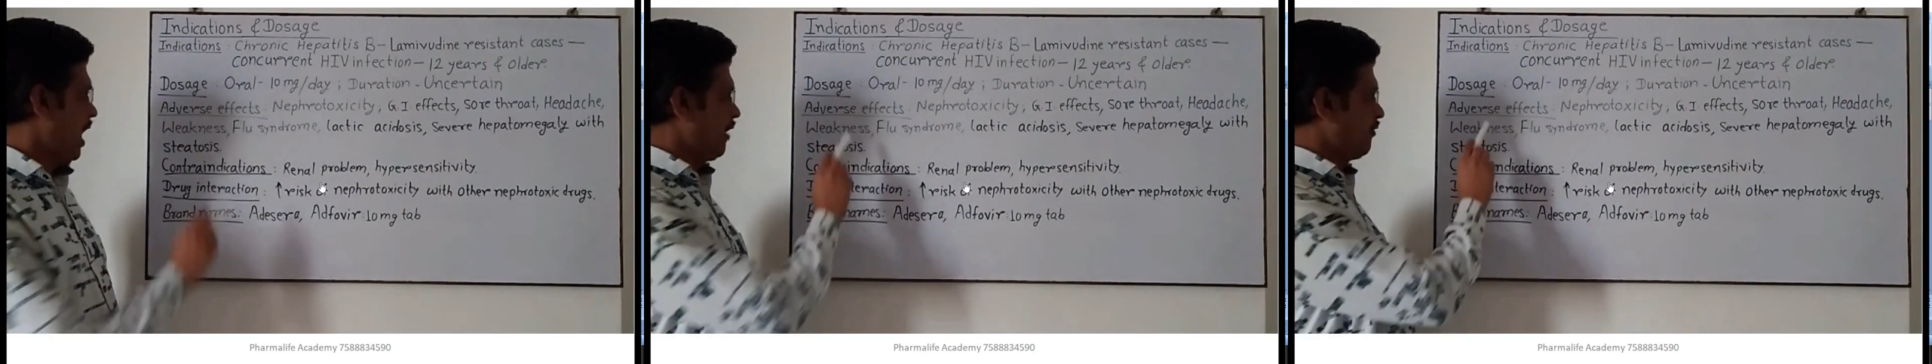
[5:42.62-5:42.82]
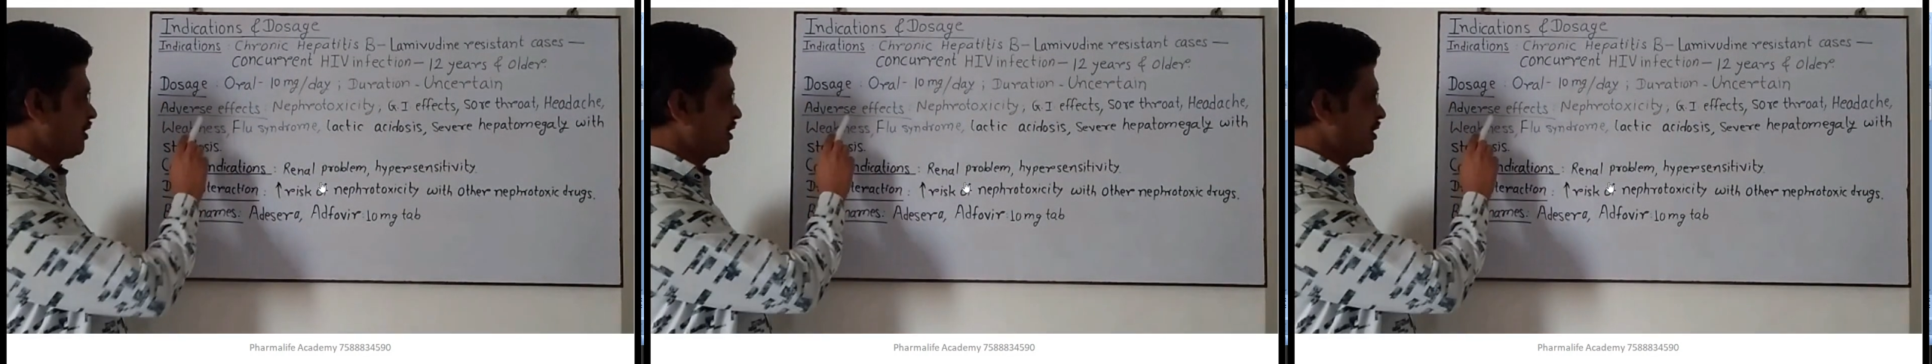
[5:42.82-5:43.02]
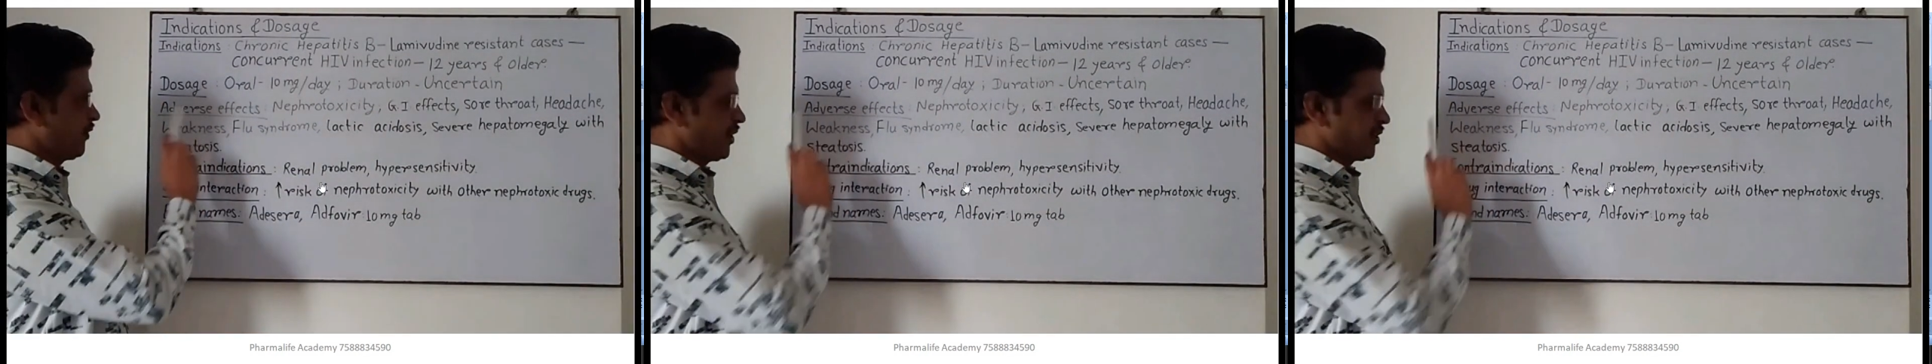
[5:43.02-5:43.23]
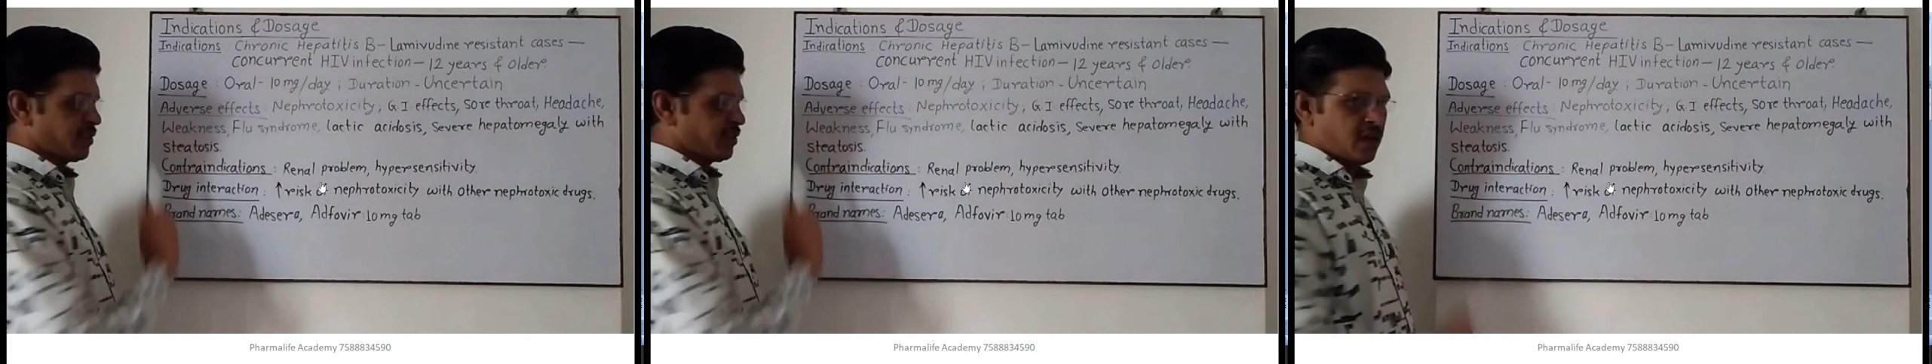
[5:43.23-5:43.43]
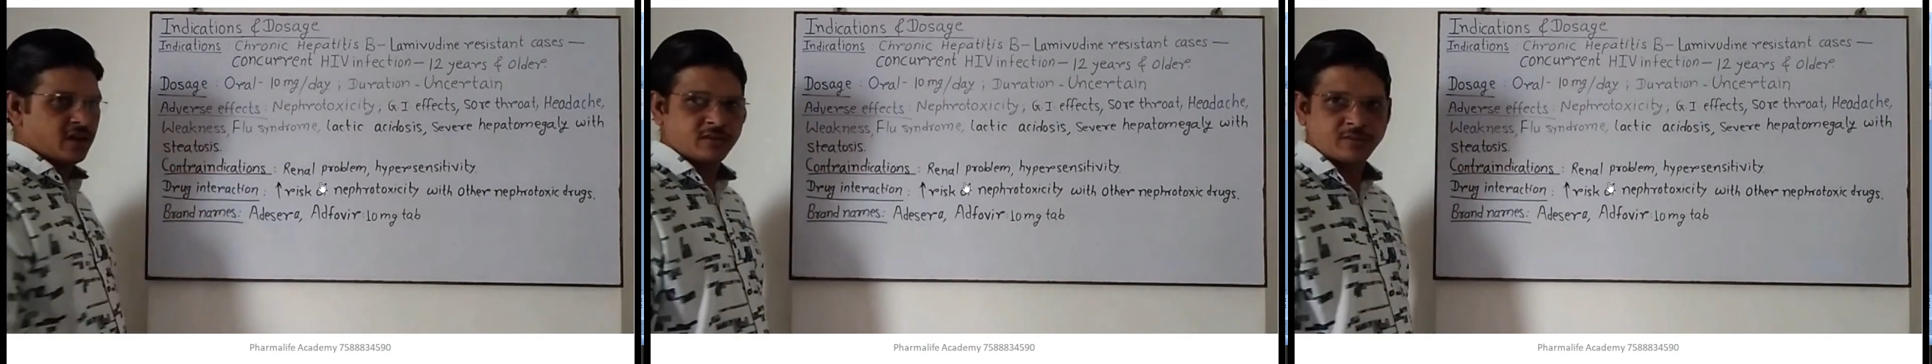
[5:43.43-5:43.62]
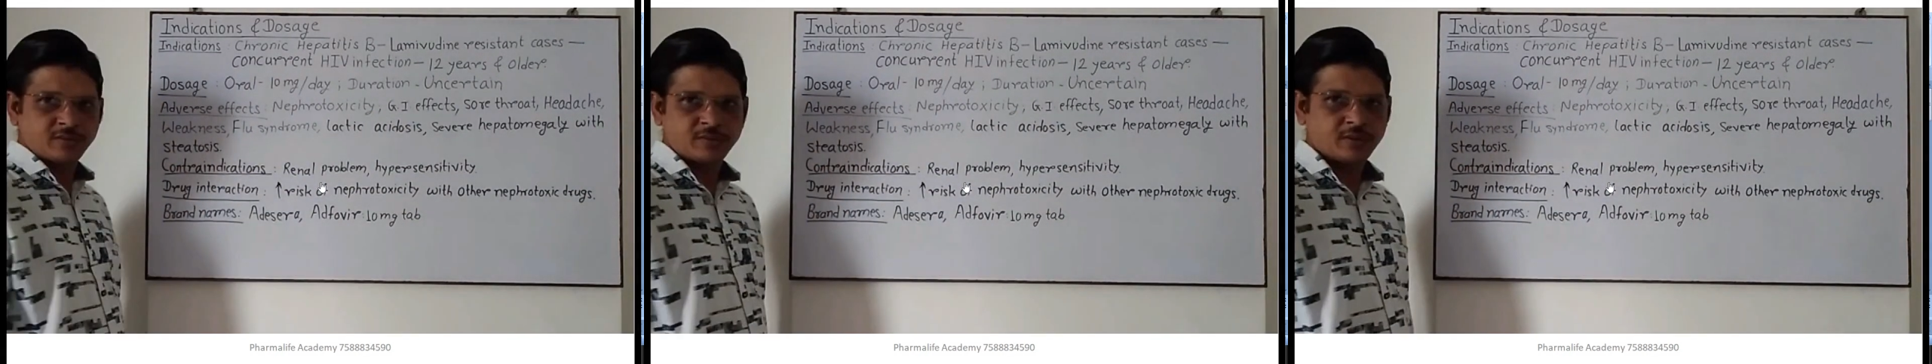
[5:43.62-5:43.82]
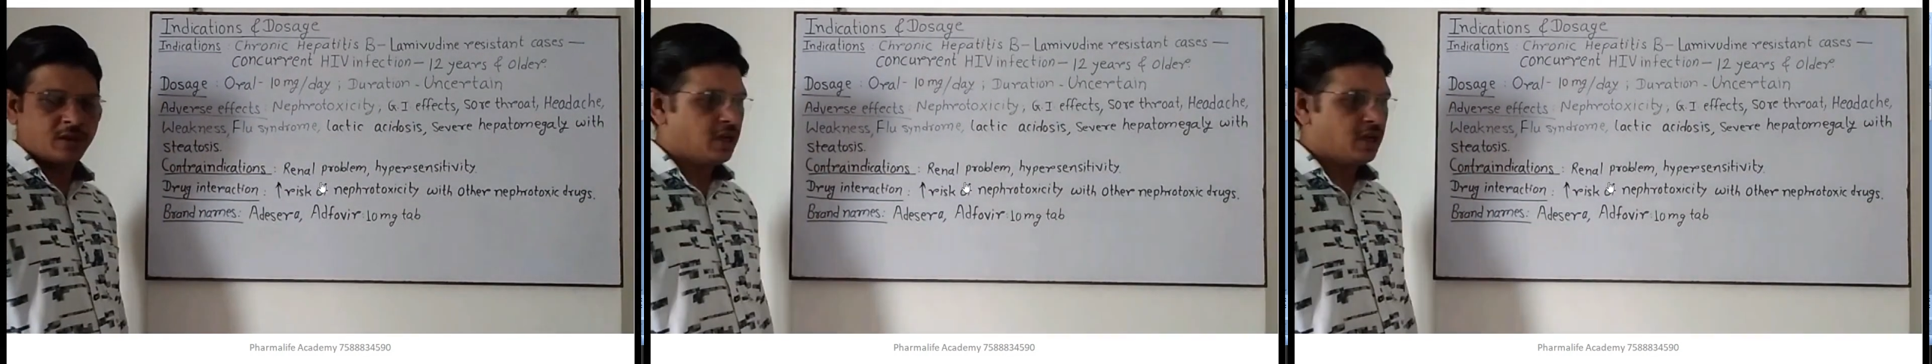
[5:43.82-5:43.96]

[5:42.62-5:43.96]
Adverse effects are